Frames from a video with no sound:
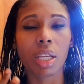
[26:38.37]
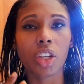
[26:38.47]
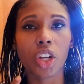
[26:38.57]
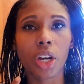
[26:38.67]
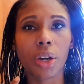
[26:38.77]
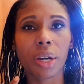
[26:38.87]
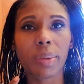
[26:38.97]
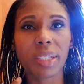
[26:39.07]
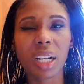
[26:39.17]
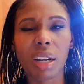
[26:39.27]
you know, it
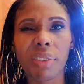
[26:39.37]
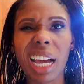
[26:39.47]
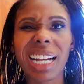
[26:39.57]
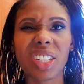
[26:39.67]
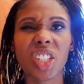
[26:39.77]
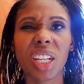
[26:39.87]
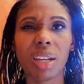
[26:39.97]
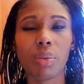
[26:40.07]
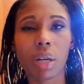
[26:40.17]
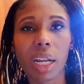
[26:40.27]
was kind of like, actually
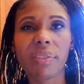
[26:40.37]
we're going to